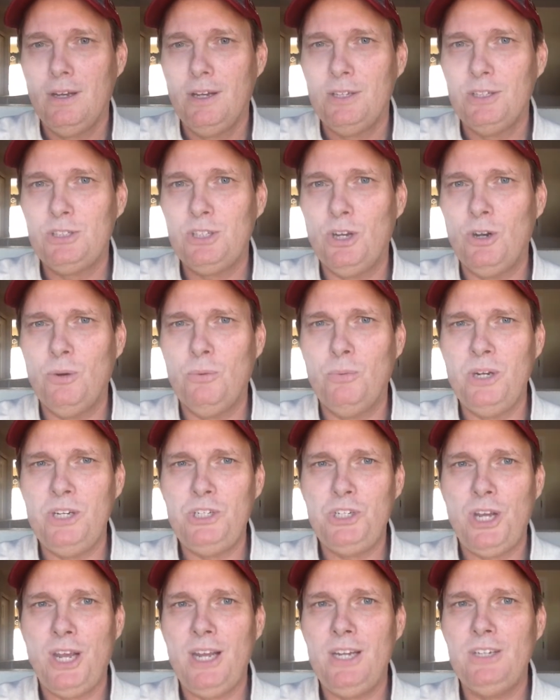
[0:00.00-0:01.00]
So we
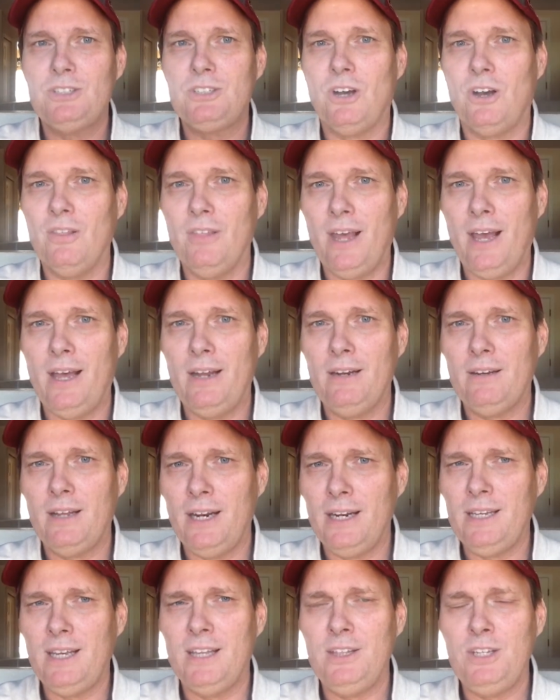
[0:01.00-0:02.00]
changed all that. And
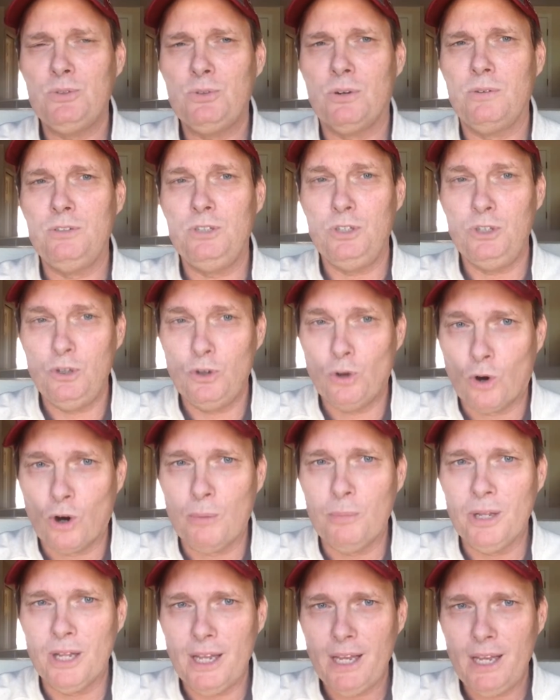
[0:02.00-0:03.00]
again, these were
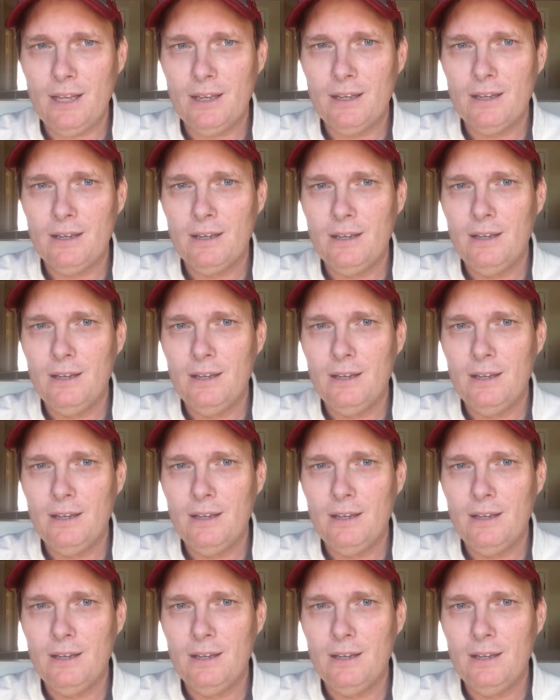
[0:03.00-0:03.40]
normally